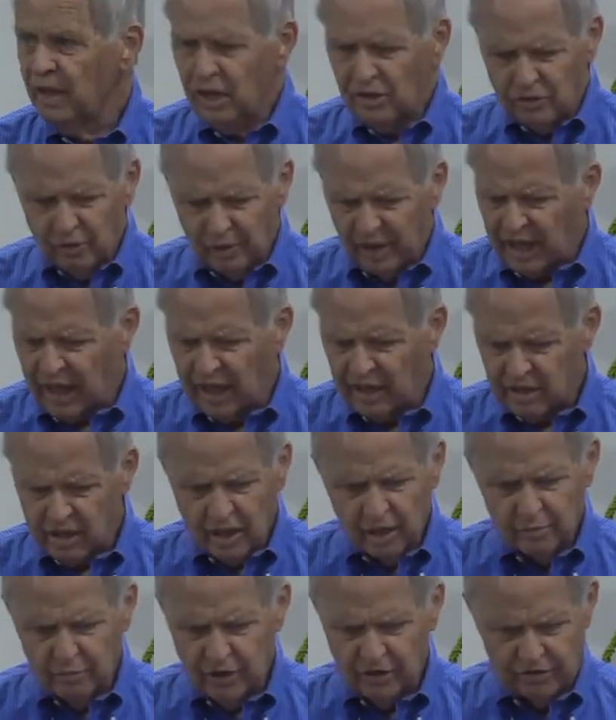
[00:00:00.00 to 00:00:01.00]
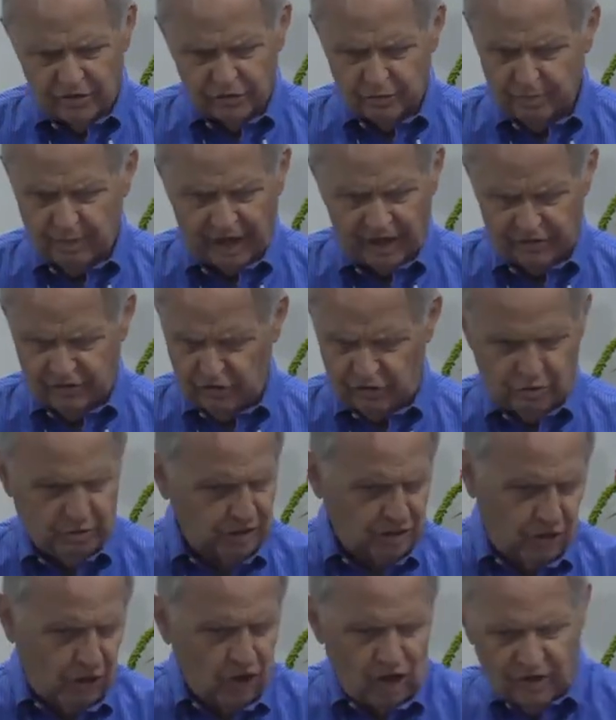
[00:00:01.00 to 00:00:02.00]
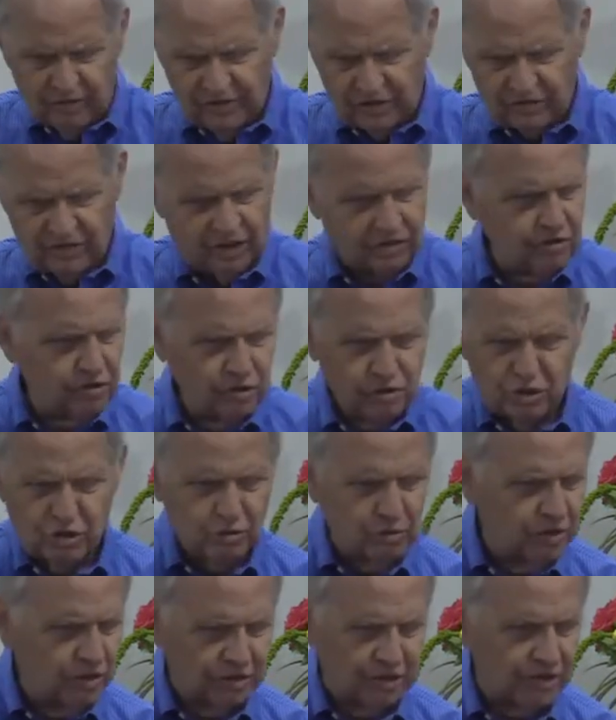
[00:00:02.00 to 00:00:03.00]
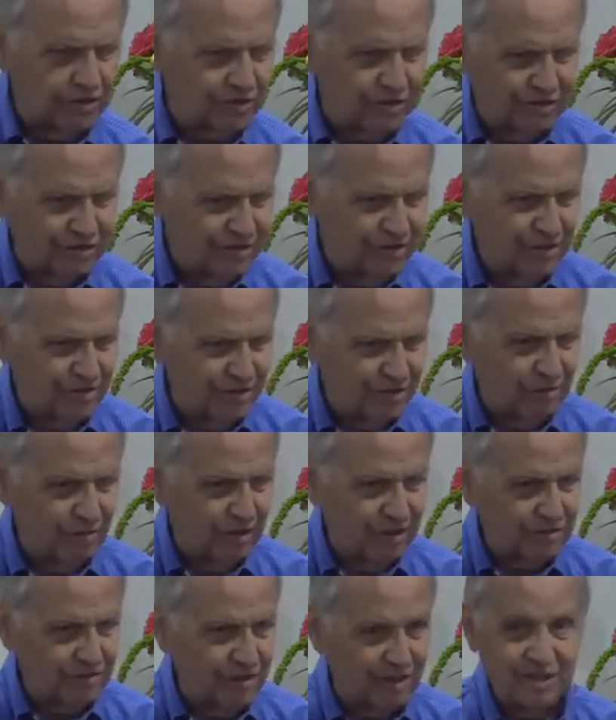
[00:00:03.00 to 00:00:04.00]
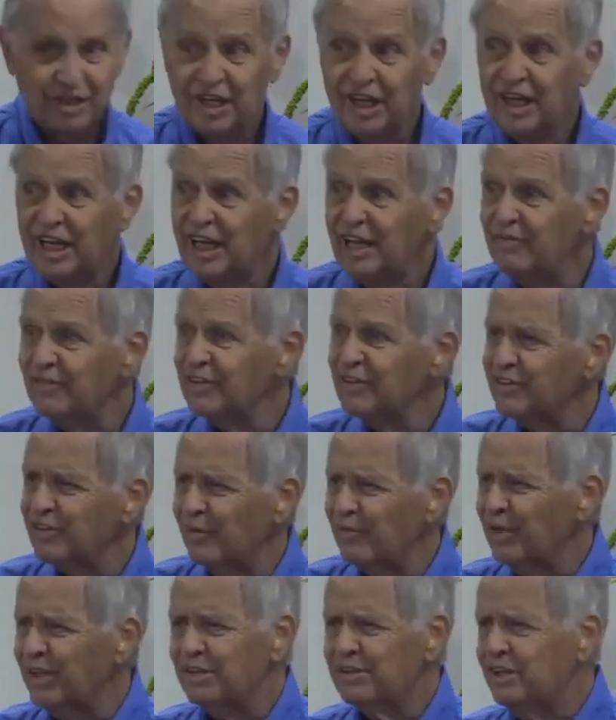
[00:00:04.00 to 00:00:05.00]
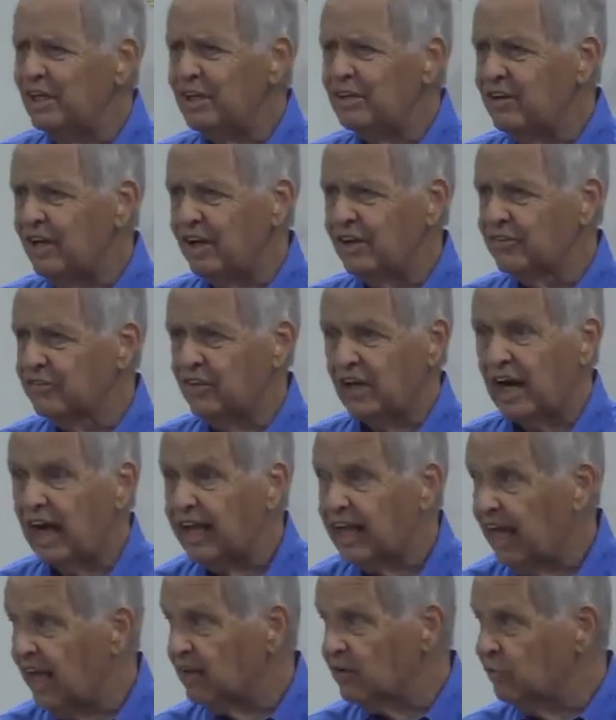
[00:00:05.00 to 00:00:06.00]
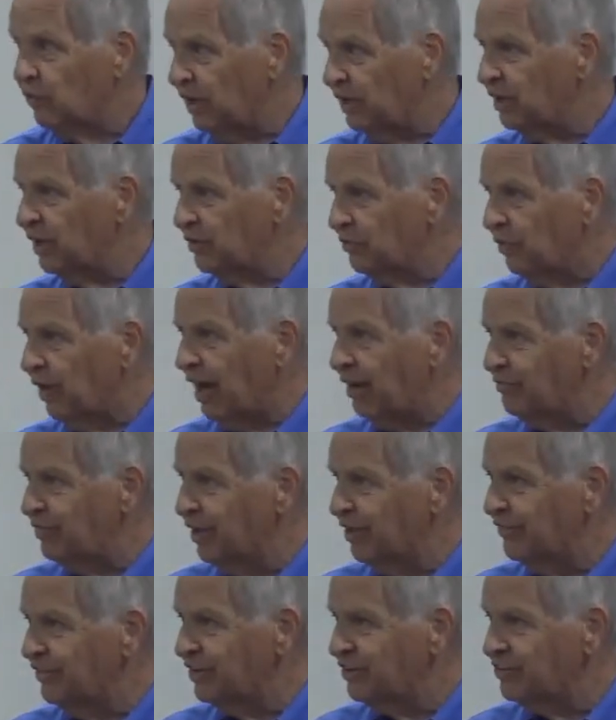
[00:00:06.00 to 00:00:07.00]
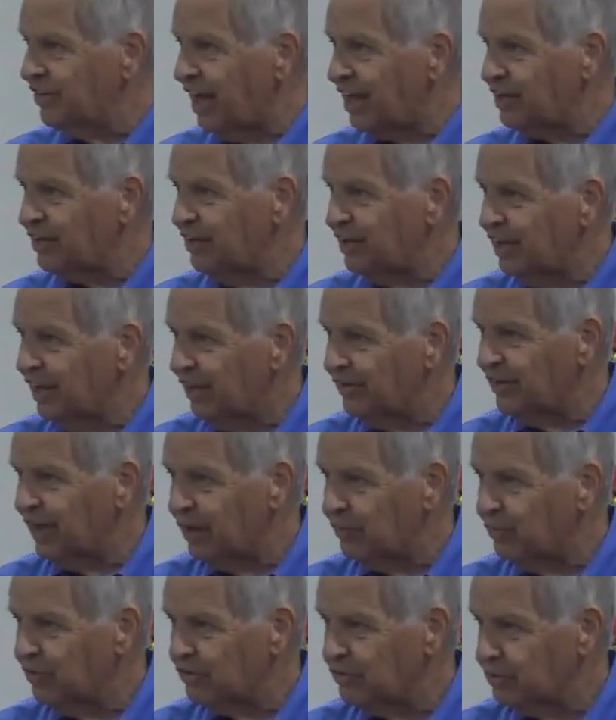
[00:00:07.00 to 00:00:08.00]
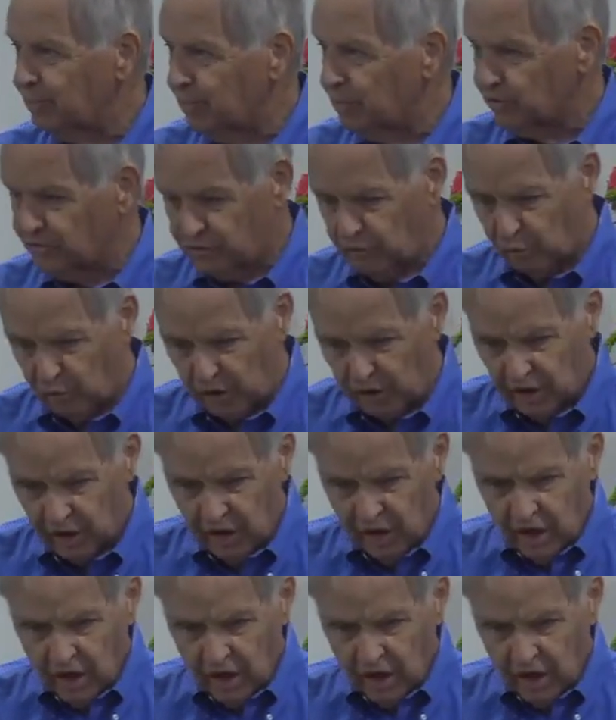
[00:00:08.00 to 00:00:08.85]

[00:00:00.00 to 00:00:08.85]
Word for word: So we can't come to this passage with all of its unusualness to us, and even some of the details that I can't quite unravel of exactly how that was supposed to work,